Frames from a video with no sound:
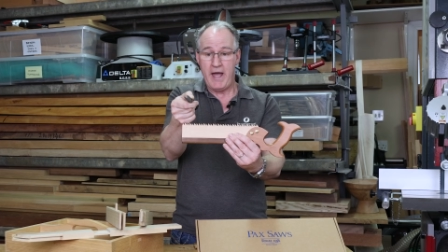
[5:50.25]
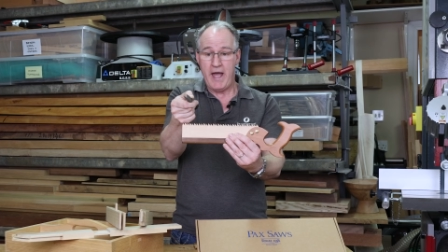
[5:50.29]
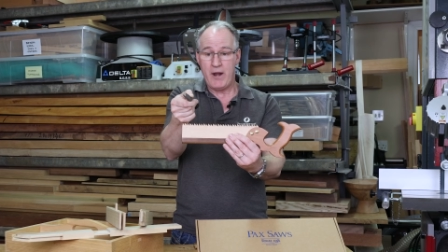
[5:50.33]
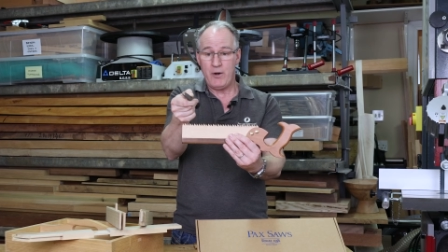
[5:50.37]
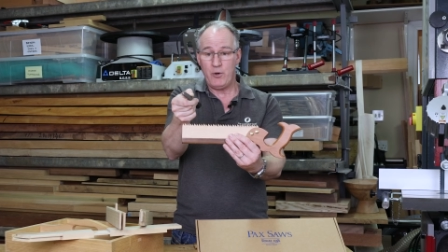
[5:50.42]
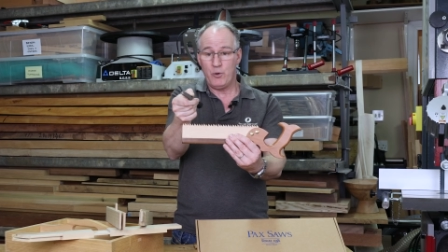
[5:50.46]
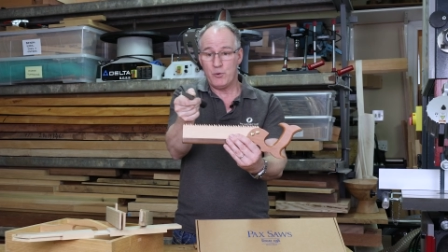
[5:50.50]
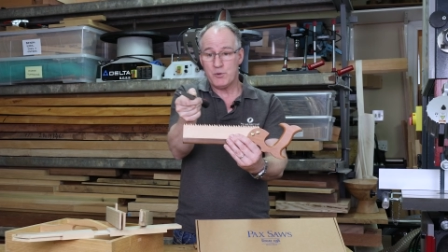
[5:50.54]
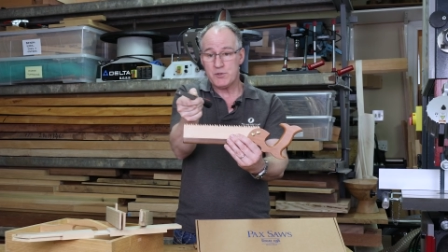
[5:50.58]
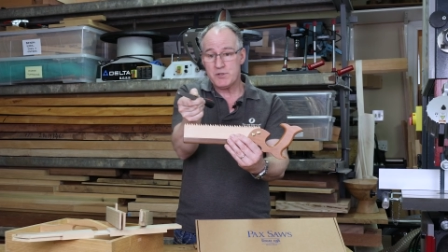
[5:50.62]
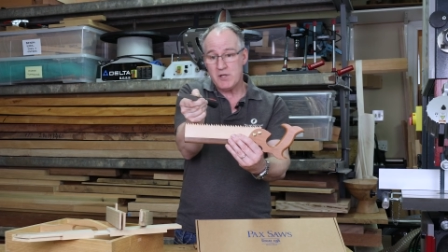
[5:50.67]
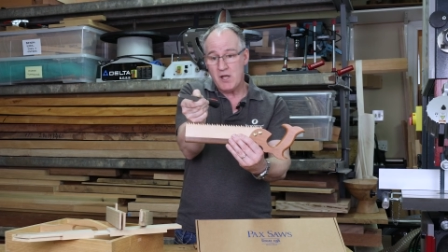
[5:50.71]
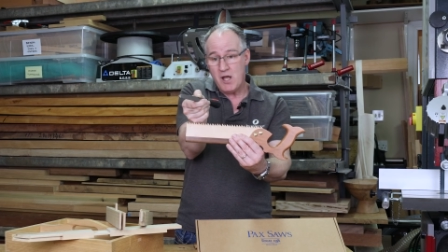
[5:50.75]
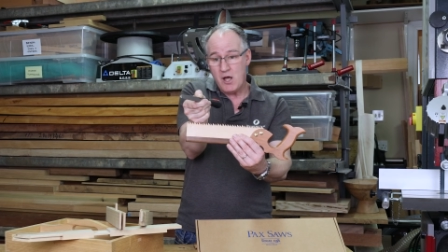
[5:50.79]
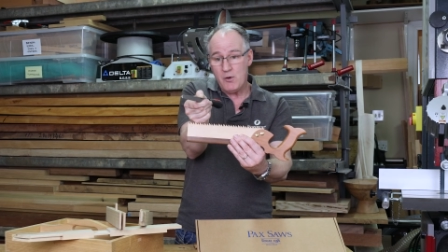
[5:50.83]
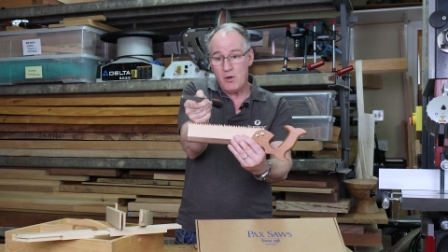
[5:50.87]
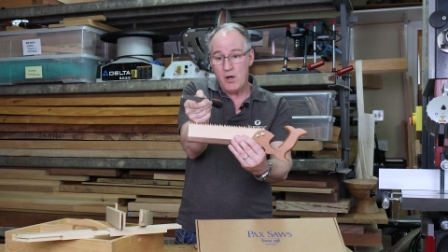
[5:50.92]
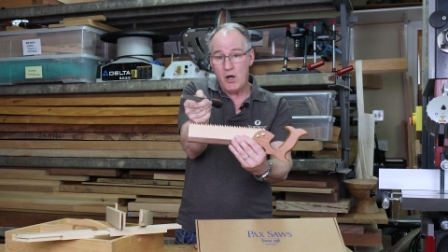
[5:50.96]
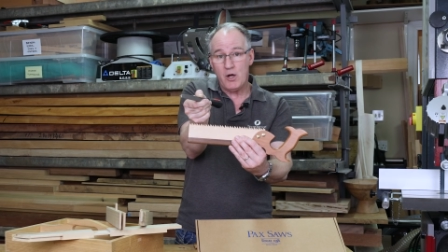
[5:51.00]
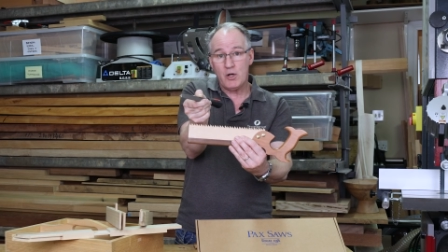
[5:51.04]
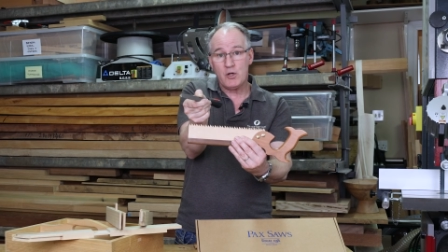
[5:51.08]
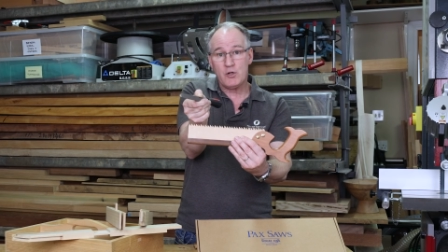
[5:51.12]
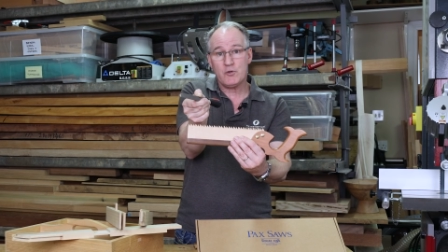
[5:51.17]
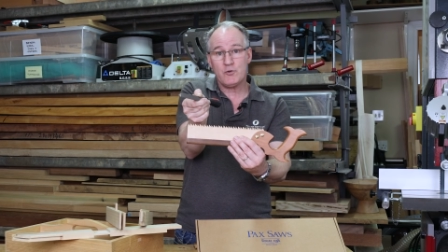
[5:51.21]
And also
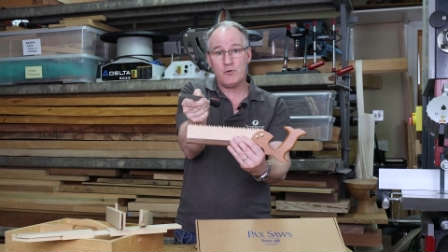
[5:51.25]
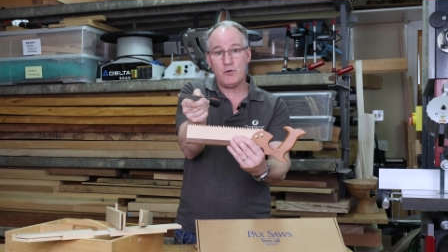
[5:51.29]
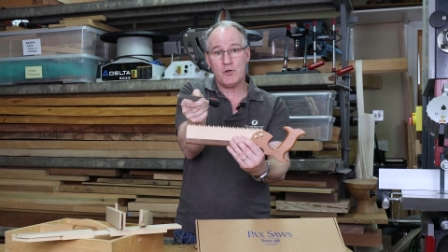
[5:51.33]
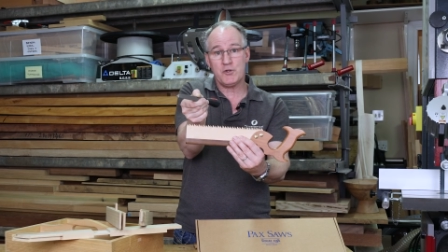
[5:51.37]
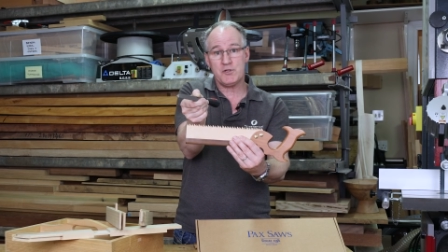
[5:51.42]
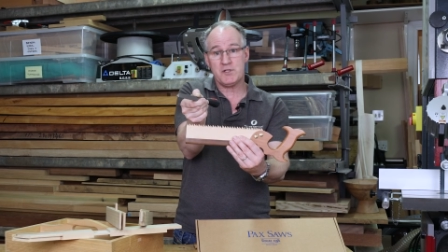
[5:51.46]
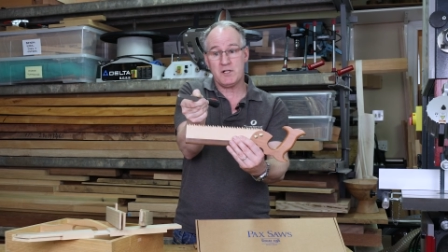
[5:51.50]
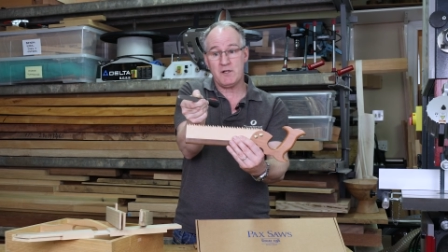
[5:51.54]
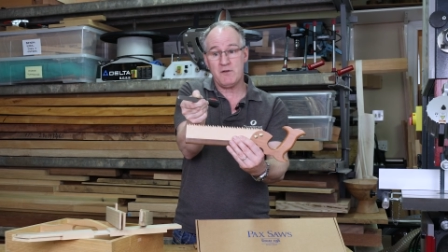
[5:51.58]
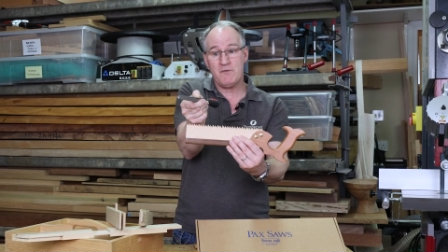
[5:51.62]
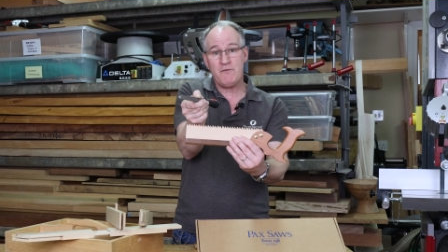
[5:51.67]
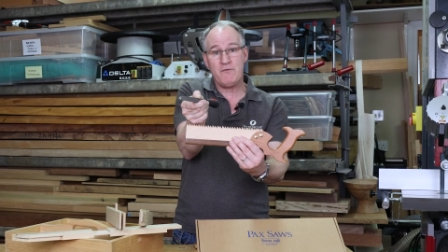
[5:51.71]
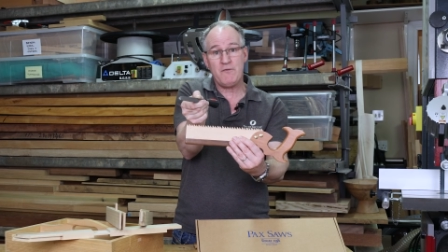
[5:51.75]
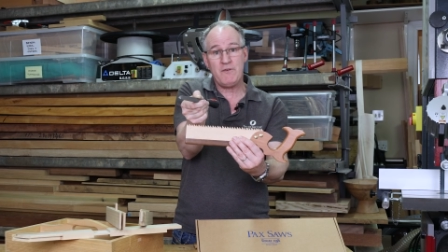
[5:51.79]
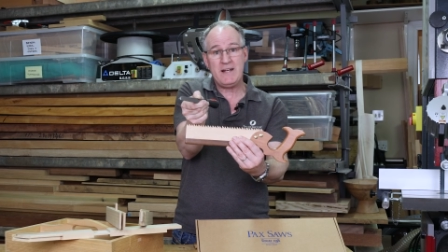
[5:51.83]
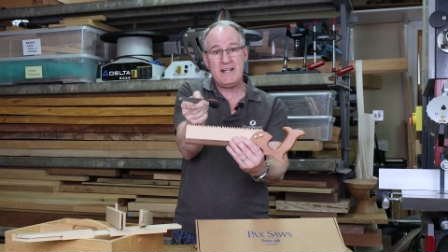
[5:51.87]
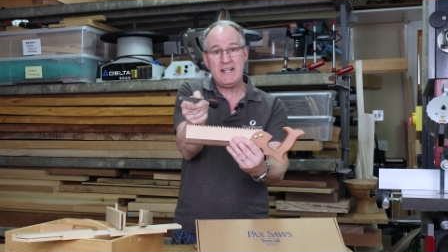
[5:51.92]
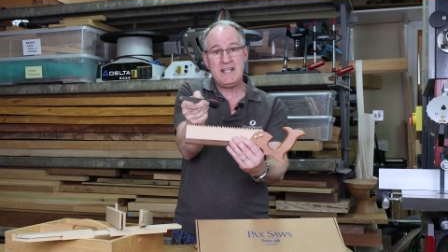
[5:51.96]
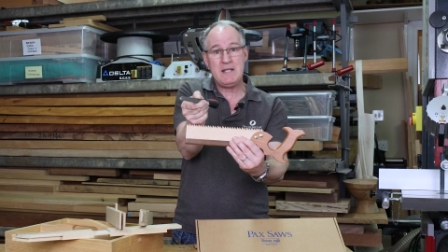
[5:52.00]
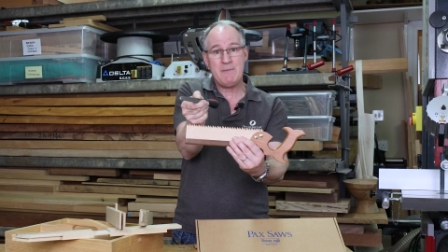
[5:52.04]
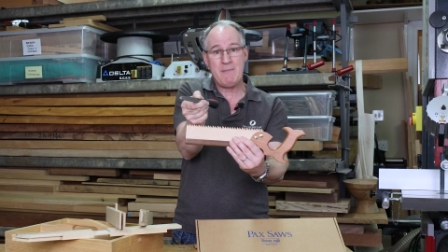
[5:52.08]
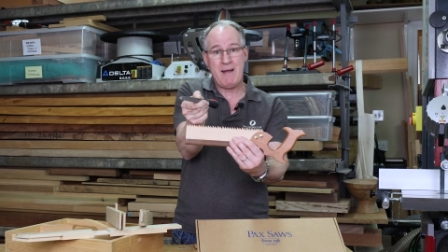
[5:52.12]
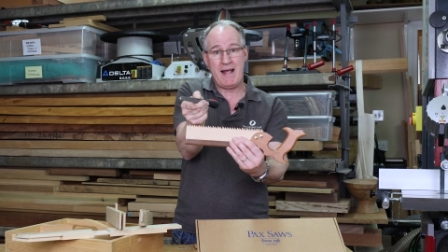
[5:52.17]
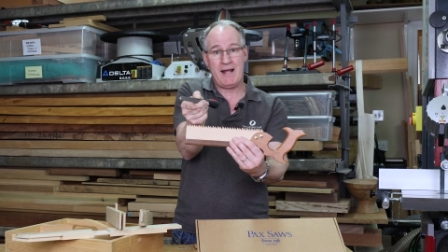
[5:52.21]
across at a
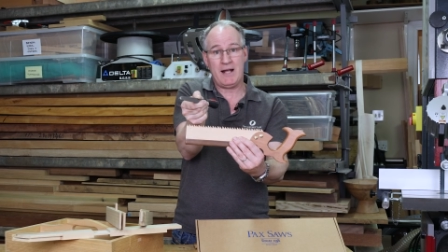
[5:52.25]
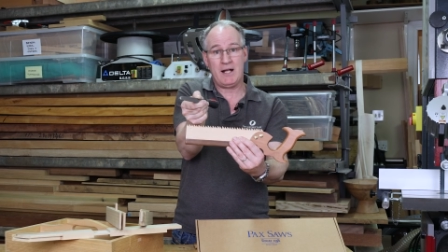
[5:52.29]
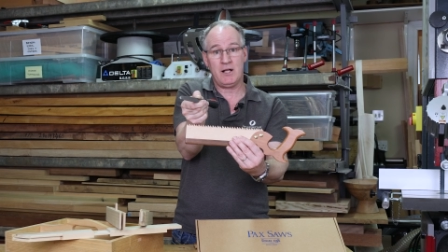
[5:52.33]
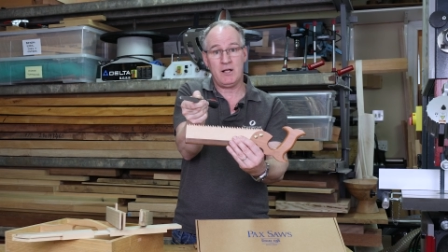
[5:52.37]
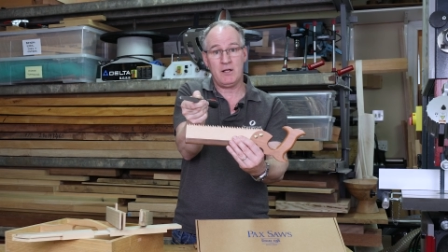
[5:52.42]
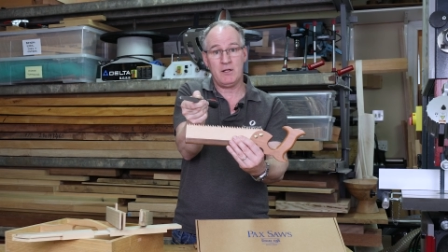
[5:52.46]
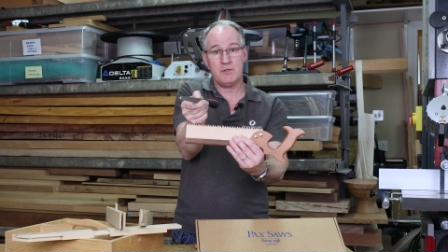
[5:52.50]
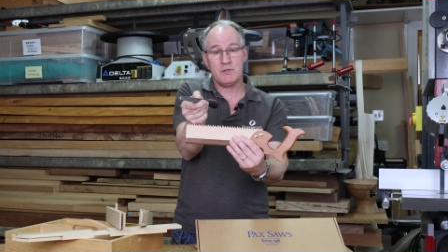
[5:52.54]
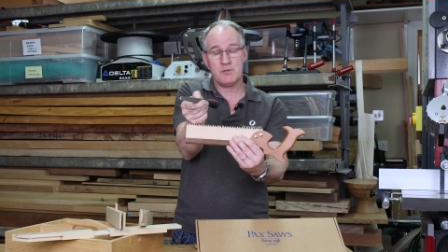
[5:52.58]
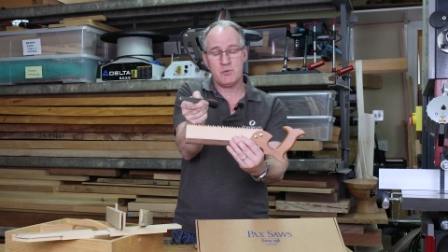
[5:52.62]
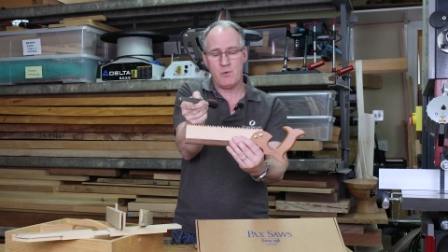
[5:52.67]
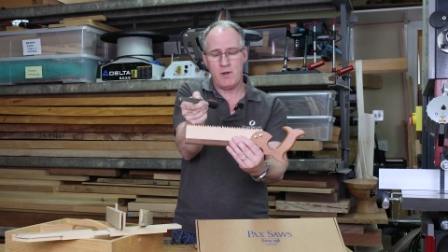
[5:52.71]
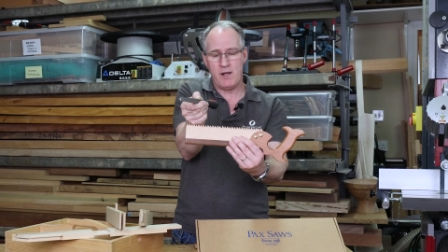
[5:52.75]
fleam angle as